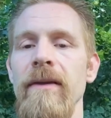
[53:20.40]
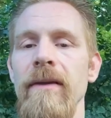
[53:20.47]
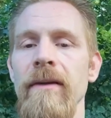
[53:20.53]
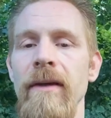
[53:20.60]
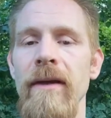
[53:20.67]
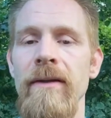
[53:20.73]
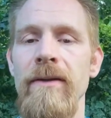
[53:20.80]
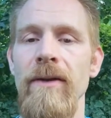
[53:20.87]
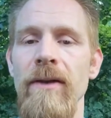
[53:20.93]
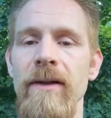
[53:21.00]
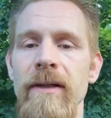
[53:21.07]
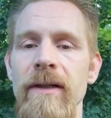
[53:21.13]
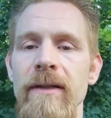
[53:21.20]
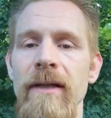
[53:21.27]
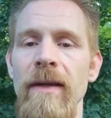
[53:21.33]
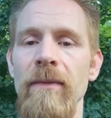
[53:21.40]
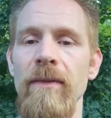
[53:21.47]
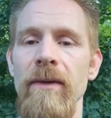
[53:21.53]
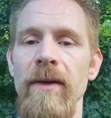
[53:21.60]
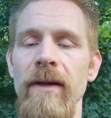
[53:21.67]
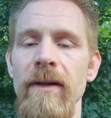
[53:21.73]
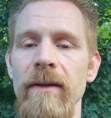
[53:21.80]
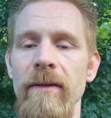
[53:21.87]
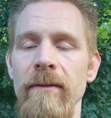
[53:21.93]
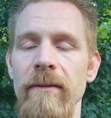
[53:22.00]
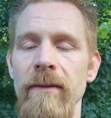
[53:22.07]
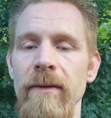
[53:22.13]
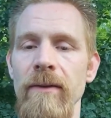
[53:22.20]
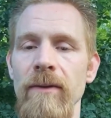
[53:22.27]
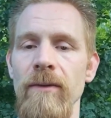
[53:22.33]
as long as it's temporary
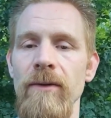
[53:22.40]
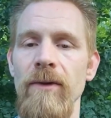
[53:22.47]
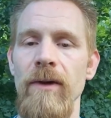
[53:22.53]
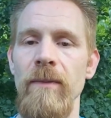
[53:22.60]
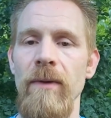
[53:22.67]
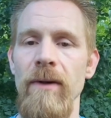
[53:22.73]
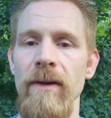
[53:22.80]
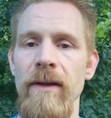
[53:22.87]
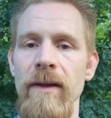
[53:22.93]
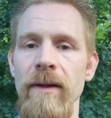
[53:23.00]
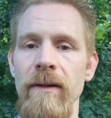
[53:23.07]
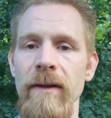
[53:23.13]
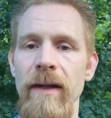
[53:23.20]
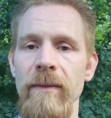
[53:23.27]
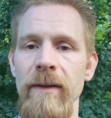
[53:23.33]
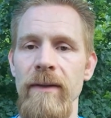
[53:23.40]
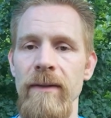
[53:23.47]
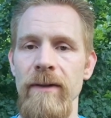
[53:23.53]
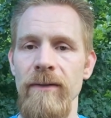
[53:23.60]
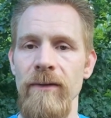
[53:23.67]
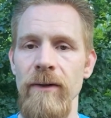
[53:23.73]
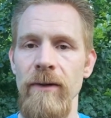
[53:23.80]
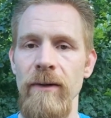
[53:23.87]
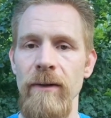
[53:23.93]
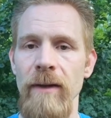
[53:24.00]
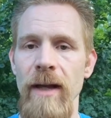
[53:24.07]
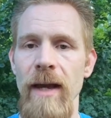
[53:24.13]
during part of the year, that means it's vernal.